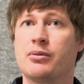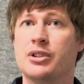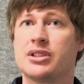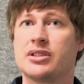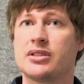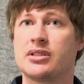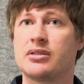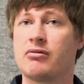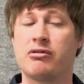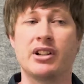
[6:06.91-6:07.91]
was
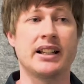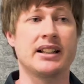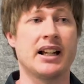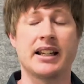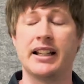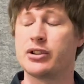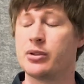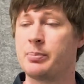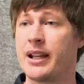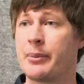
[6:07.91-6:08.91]
really lucky to
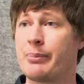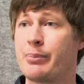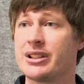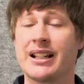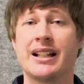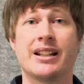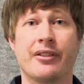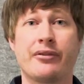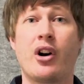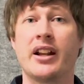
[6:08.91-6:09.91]
be able to present the
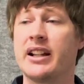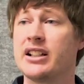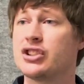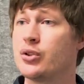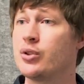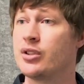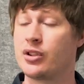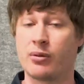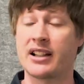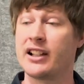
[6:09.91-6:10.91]
findings
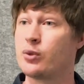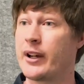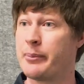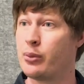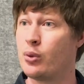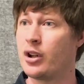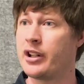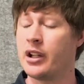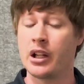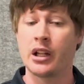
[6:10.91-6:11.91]
directly to our
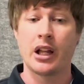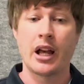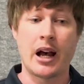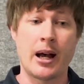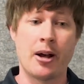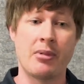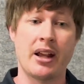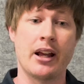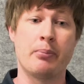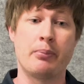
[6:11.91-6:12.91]
board,
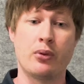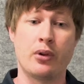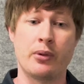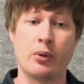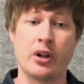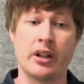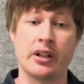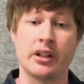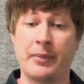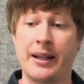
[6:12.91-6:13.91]
and our board
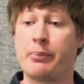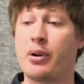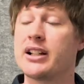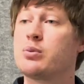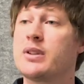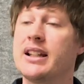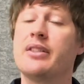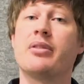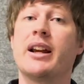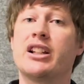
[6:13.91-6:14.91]
were impressed with the
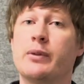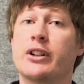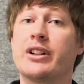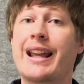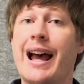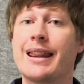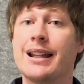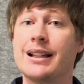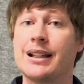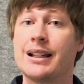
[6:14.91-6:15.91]
information we could
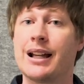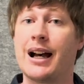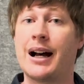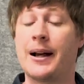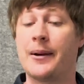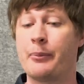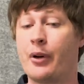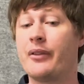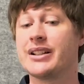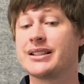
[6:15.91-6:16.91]
gather.
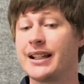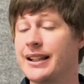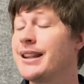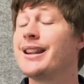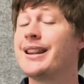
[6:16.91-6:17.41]
Obviously,